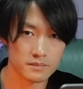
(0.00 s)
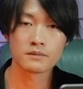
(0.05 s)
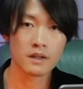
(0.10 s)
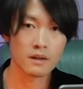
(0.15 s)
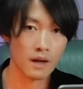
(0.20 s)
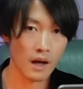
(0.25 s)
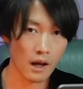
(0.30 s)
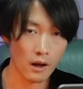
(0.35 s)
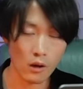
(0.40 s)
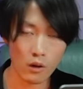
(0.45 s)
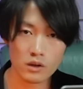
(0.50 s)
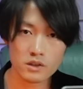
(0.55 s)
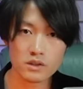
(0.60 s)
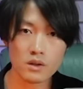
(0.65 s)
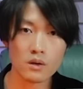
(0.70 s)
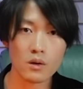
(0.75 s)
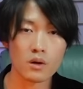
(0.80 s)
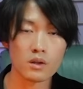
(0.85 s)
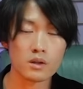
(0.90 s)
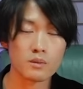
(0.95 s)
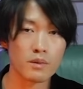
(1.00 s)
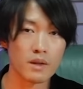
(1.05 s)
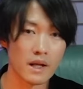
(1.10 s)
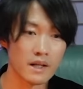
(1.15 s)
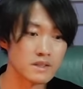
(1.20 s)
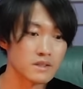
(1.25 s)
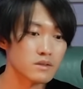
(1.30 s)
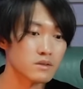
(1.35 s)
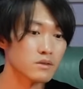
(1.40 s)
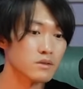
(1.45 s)
I also got plans
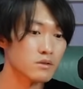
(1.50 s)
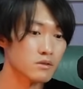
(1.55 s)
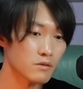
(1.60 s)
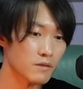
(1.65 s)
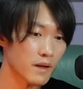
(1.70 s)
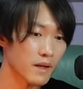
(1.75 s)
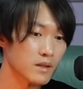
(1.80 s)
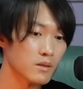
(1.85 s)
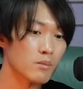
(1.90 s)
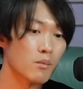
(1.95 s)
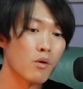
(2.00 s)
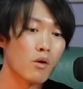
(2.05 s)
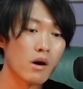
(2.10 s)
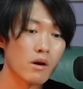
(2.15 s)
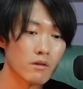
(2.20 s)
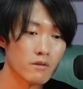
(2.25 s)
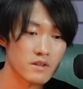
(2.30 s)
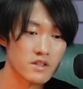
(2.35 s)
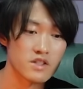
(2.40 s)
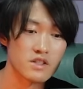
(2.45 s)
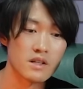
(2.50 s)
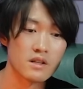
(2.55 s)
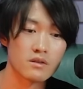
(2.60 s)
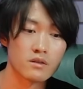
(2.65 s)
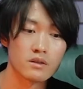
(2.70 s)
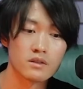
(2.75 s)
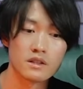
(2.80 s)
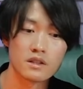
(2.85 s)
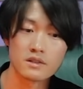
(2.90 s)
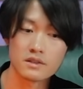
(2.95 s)
to create more original
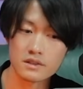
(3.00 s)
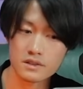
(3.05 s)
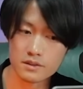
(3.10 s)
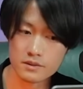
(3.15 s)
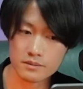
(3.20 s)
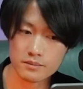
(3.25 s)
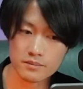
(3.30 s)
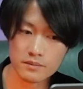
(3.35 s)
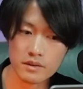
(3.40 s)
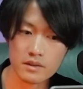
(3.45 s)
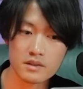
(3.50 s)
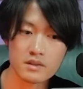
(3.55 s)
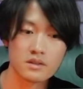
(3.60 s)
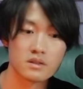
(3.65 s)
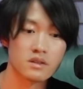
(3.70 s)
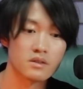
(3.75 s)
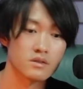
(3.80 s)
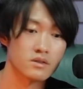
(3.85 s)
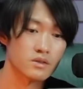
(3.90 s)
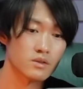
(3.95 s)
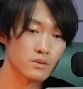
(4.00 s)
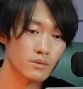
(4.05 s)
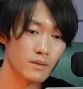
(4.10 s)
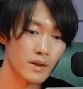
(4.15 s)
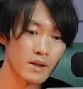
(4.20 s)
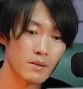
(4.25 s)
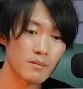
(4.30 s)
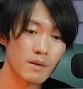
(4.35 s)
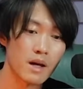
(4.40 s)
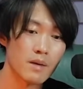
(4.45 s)
content soon, so swing
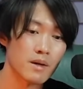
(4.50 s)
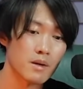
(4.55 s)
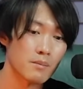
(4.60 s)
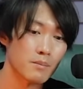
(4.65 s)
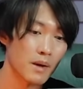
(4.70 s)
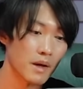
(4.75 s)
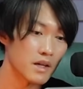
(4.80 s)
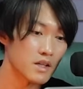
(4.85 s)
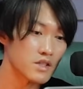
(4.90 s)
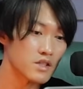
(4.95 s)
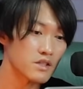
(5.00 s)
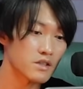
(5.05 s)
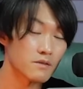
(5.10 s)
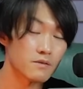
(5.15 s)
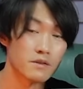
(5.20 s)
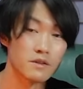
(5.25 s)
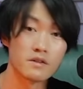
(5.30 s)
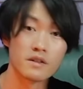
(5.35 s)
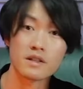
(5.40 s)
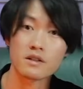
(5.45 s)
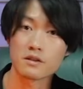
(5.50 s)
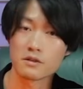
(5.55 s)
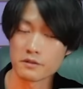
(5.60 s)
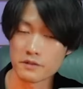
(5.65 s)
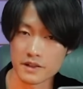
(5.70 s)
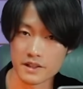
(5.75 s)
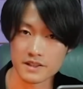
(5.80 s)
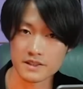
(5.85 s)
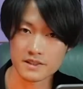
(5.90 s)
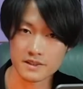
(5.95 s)
by my page if you are
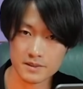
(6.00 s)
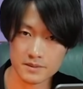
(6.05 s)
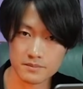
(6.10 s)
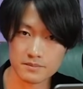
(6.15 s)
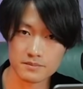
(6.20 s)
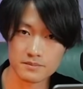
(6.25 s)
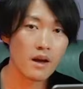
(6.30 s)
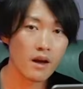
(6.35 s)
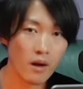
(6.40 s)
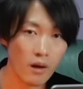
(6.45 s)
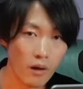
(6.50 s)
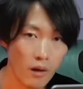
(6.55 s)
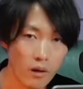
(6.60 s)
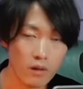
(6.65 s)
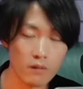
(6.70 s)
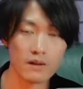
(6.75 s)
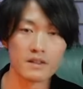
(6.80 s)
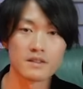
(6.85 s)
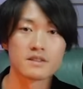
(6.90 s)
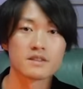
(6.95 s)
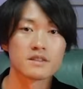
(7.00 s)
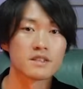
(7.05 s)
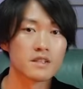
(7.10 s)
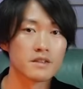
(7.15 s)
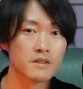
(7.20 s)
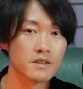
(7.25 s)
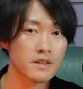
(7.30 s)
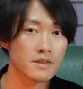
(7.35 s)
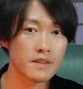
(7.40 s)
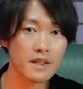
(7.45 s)
curious. Alright, see you in
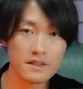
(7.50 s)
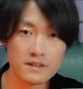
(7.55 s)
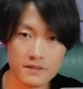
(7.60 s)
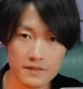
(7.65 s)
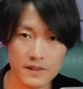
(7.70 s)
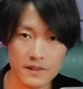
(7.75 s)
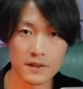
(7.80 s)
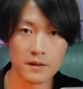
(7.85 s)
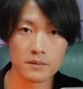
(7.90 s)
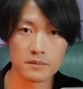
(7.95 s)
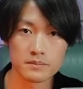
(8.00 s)
the next video.